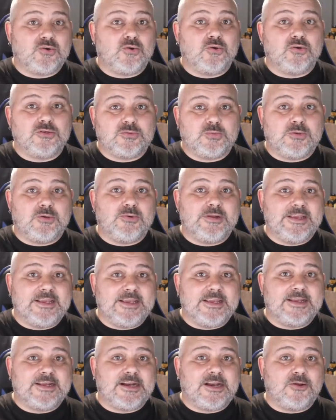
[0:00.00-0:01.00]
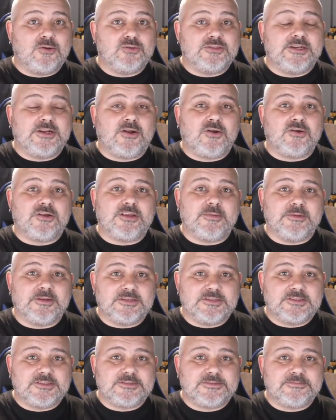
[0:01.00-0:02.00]
court will hear closing
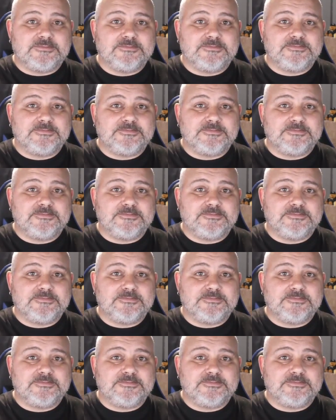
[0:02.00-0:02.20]
arguments.